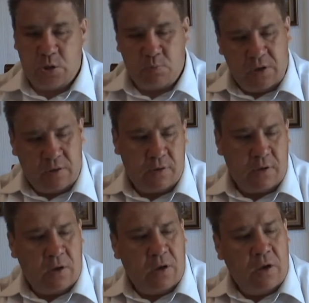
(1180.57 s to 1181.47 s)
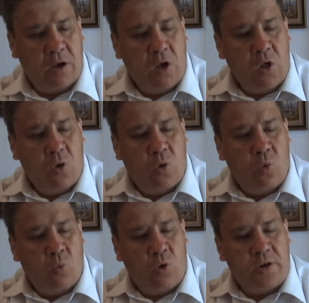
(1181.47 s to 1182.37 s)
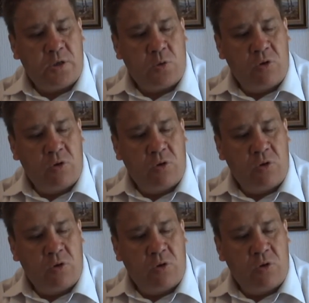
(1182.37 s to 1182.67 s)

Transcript: Smith, uh, What is the